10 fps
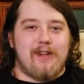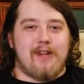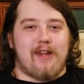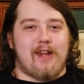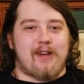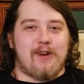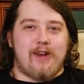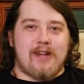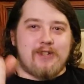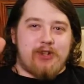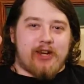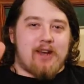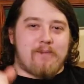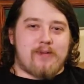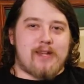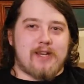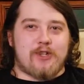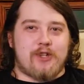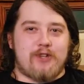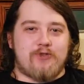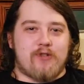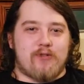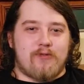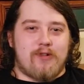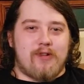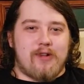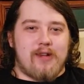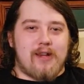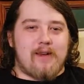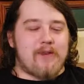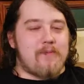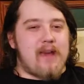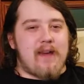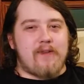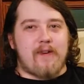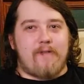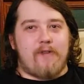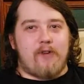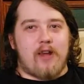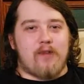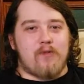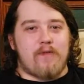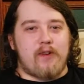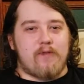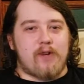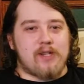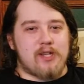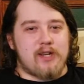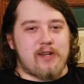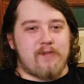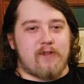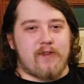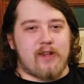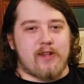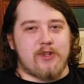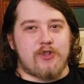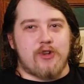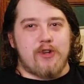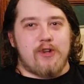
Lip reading: go ahead and check out Potentially Drew. I'm going to be having a full-on review of Resident Evil Village.